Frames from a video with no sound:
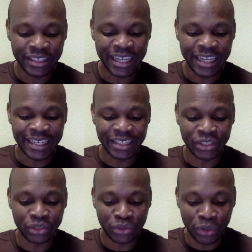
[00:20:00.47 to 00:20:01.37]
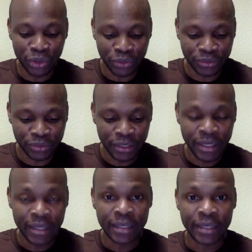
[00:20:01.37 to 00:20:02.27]
that is done,
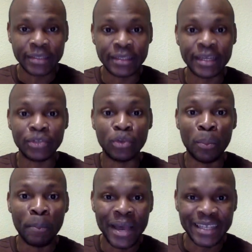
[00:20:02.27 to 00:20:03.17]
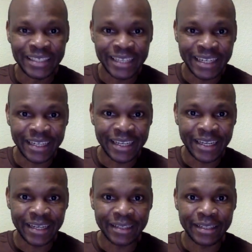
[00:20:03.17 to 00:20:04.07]
then
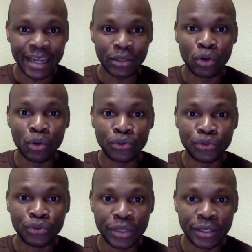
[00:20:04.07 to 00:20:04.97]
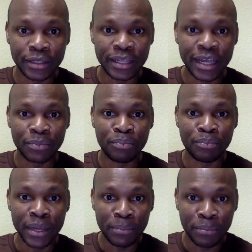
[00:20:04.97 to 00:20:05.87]
domestically, that country, that
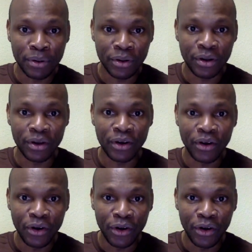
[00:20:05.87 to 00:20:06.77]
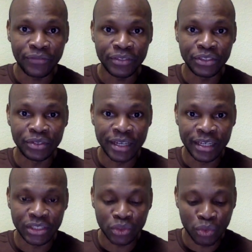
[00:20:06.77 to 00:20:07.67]
member of
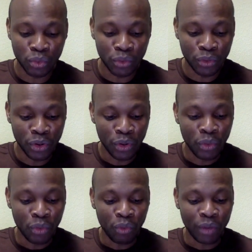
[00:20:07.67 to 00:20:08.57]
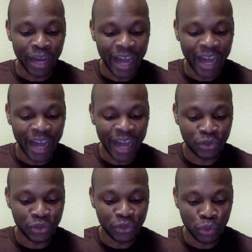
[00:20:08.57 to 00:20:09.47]
UNESCO, will have to
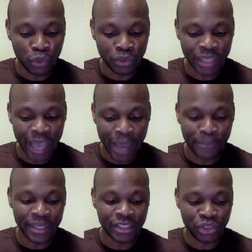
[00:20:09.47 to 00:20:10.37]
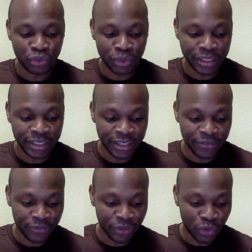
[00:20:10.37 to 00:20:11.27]
use administrative
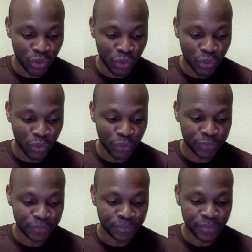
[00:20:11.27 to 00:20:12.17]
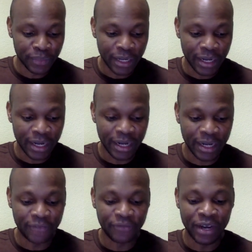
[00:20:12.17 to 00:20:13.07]
law,
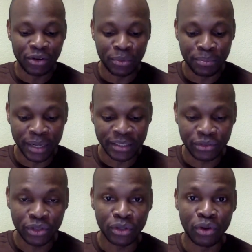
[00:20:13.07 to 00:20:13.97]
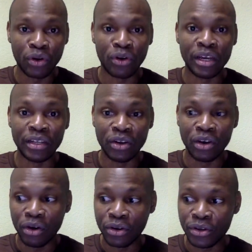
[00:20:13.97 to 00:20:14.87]
environmental law, and
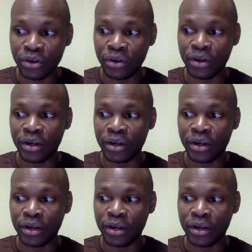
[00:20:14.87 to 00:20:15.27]
other